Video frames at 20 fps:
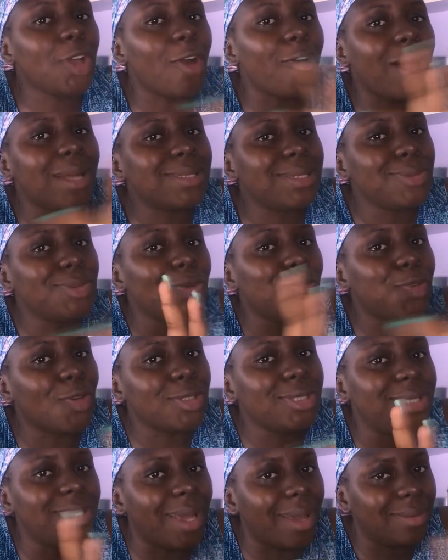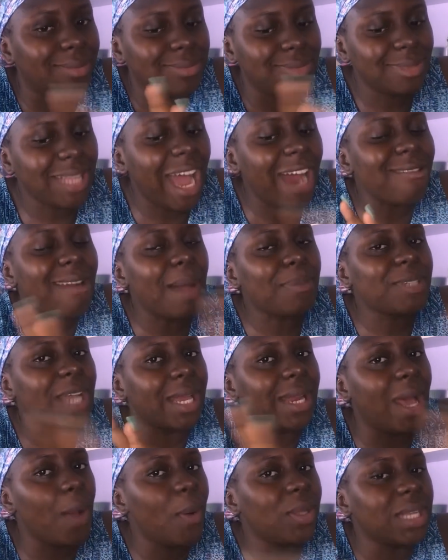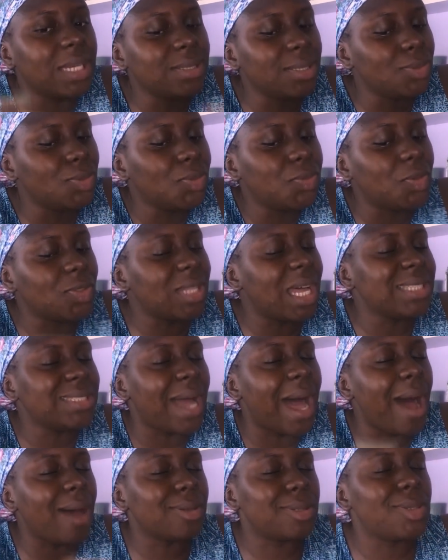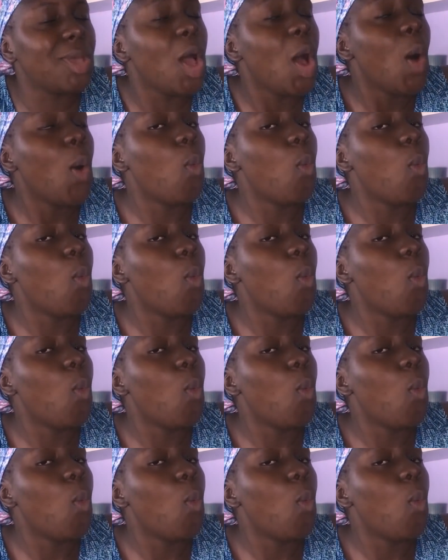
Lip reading: Dorothy do for there? That rap challenge what they do for that the house.